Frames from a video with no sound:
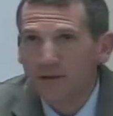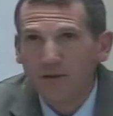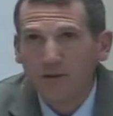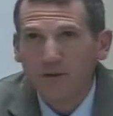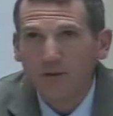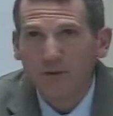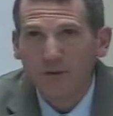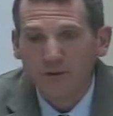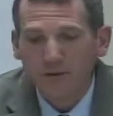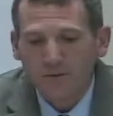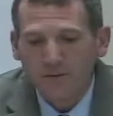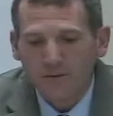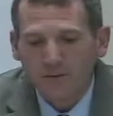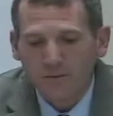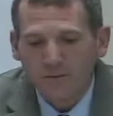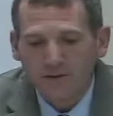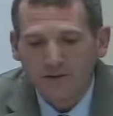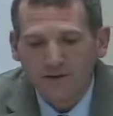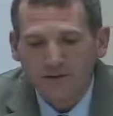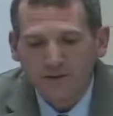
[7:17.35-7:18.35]
that we,
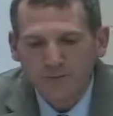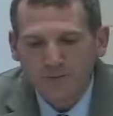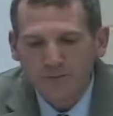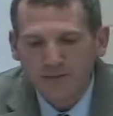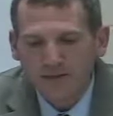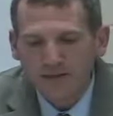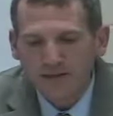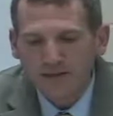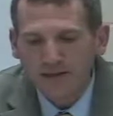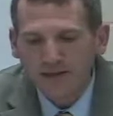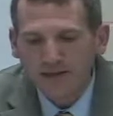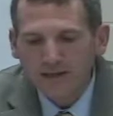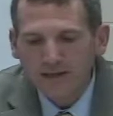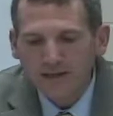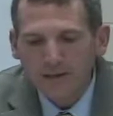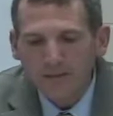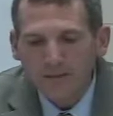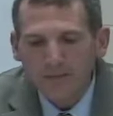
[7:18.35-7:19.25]
we desperately need